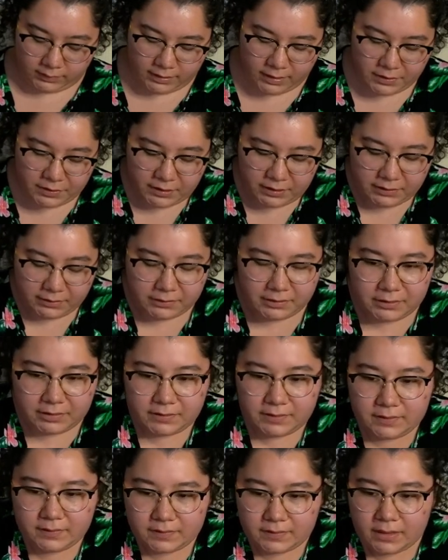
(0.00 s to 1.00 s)
Now that I look
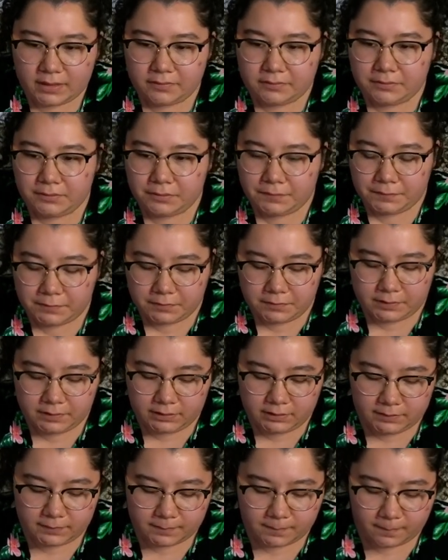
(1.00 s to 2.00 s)
at this, I don't know if
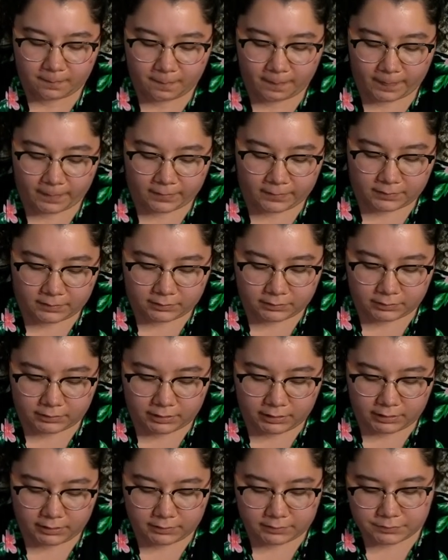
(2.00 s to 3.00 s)
doing
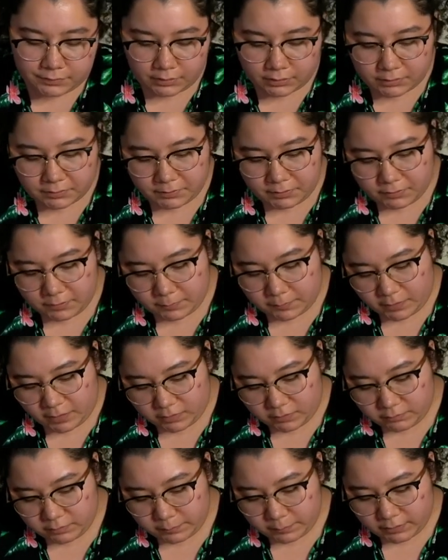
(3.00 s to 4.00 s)
light and dark green on the
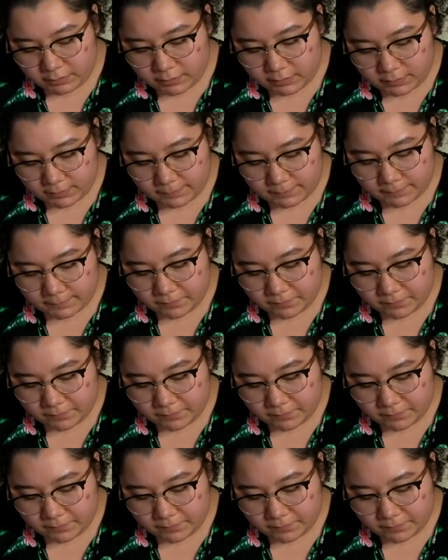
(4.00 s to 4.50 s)
bottom would be good.